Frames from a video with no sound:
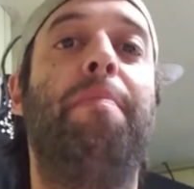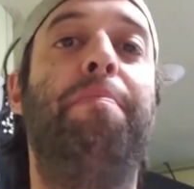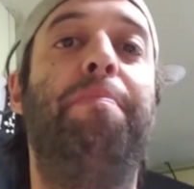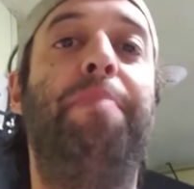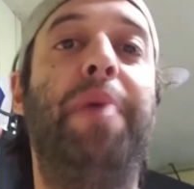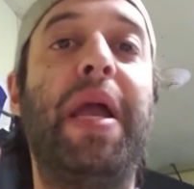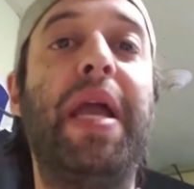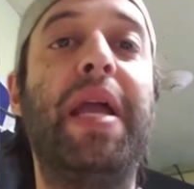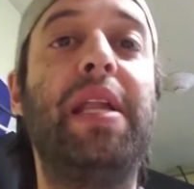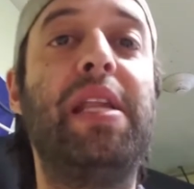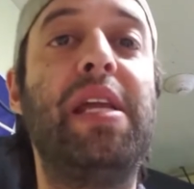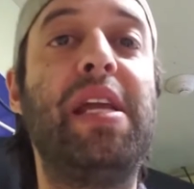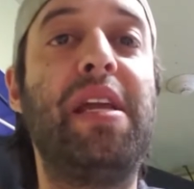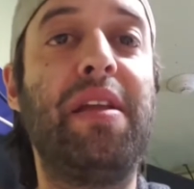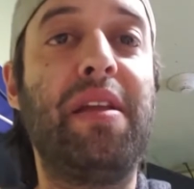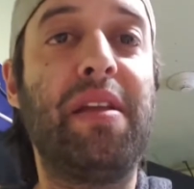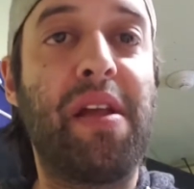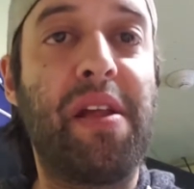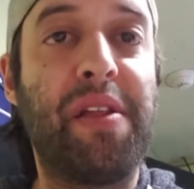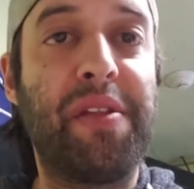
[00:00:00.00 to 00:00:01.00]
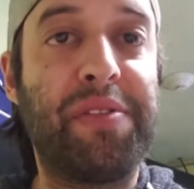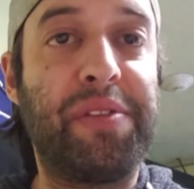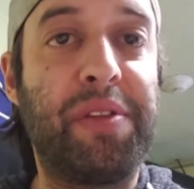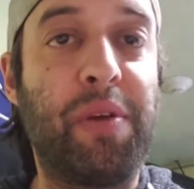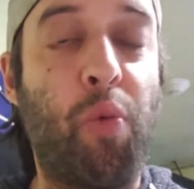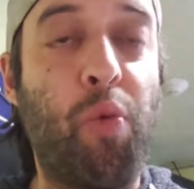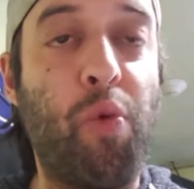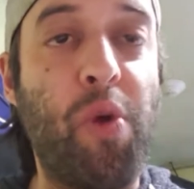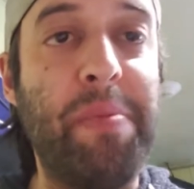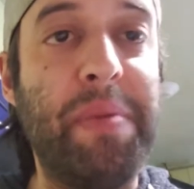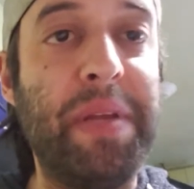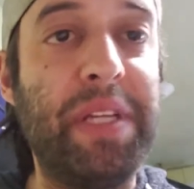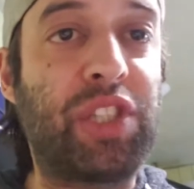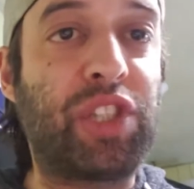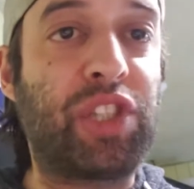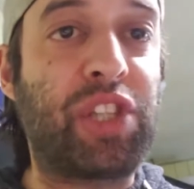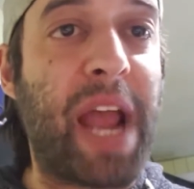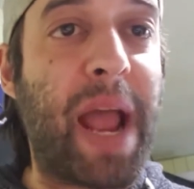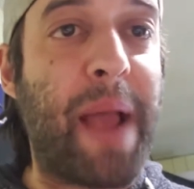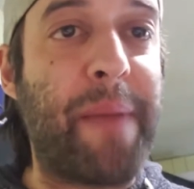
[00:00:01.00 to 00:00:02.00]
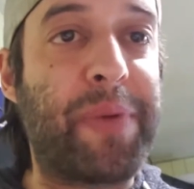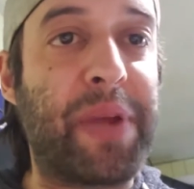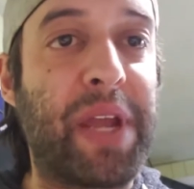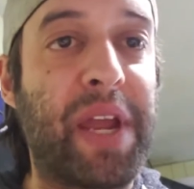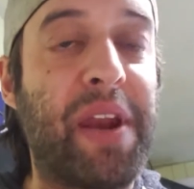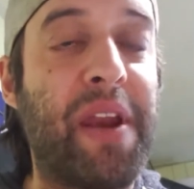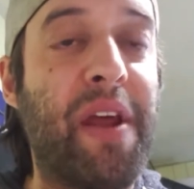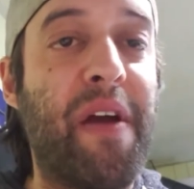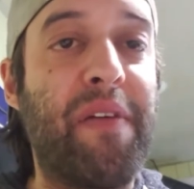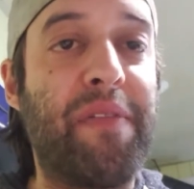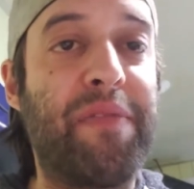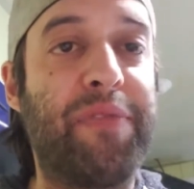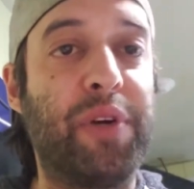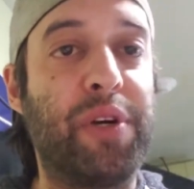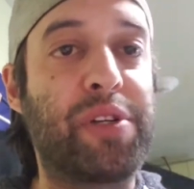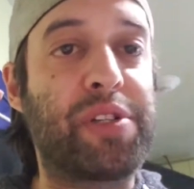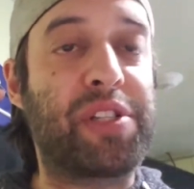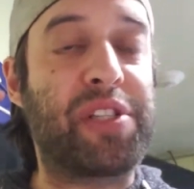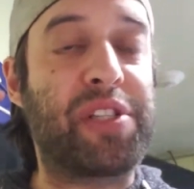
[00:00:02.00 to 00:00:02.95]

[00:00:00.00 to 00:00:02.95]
Bayley, the women's champion, versus